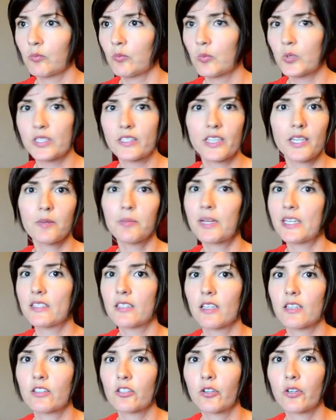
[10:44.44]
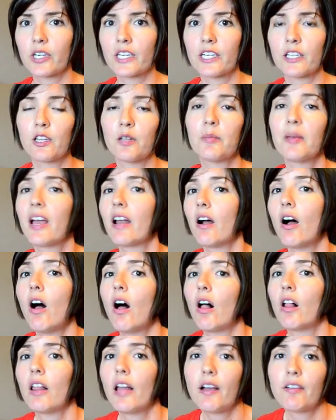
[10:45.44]
was in my son's curriculum at
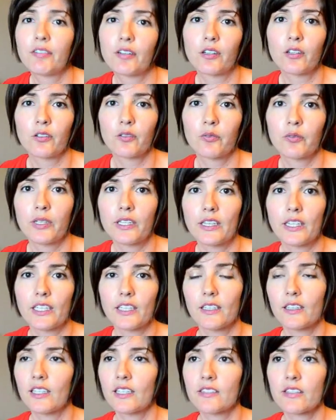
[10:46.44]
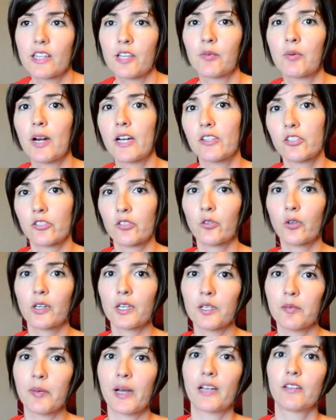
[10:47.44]
all, ever, really, unless they read a
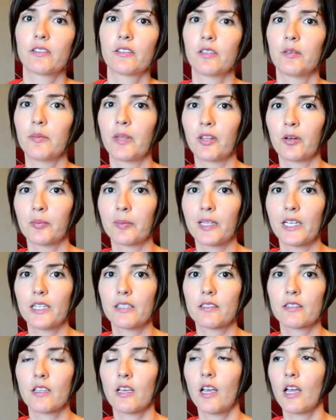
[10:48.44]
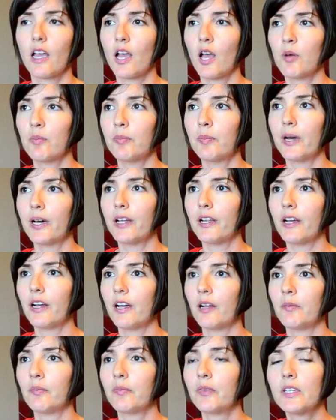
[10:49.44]
story about some other place. But
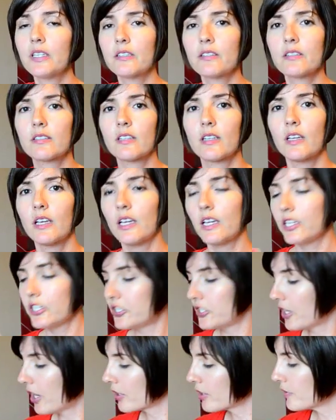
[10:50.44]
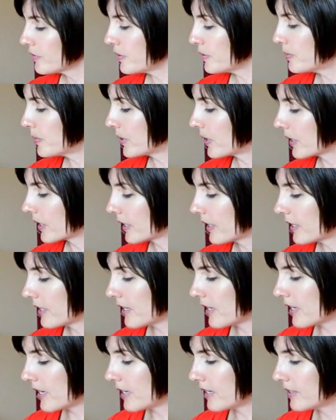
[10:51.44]
this geography book
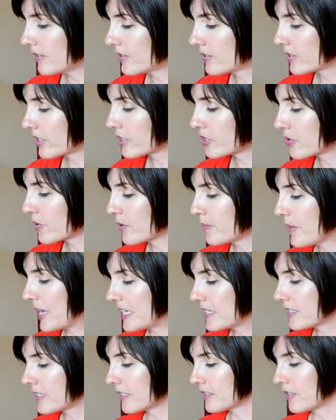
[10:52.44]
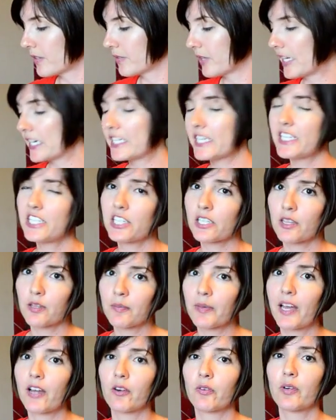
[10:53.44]
starts with the basics of like teaching
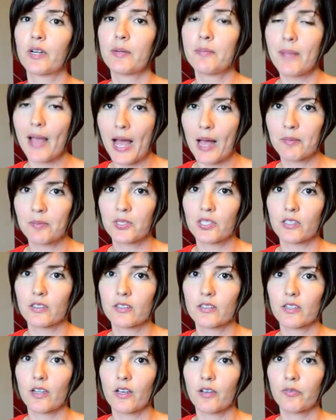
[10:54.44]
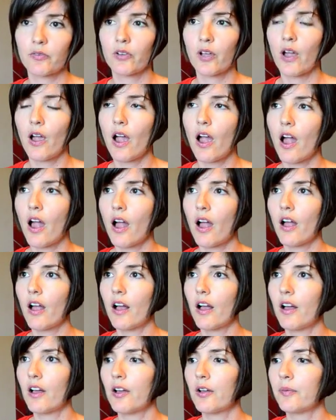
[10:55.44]
them how to read maps and stuff.
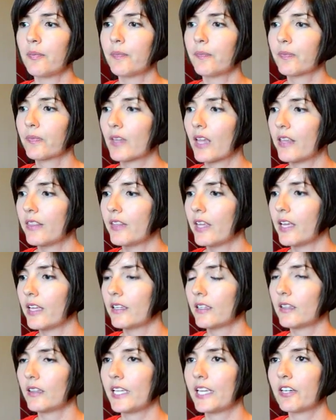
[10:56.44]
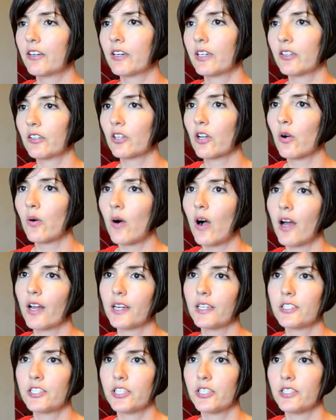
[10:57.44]
And then later it'll go
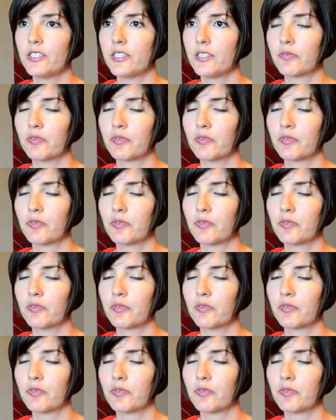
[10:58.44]
on into